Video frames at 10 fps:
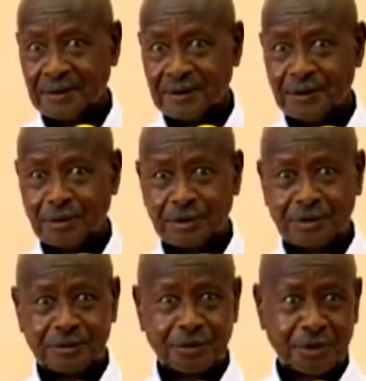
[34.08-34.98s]
in the
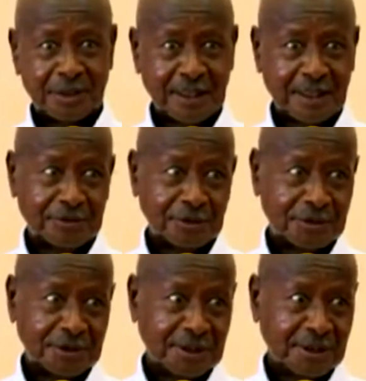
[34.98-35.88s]
world of corona, I have not
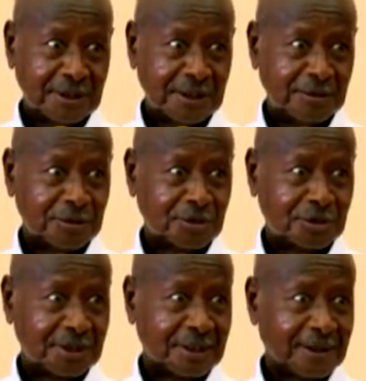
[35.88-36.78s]
seen any
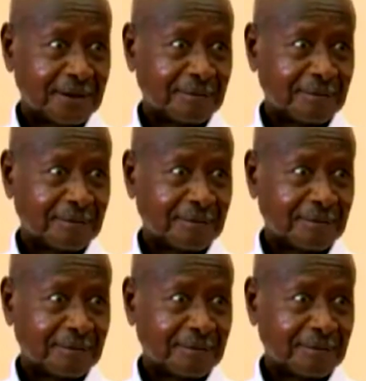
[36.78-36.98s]
administrator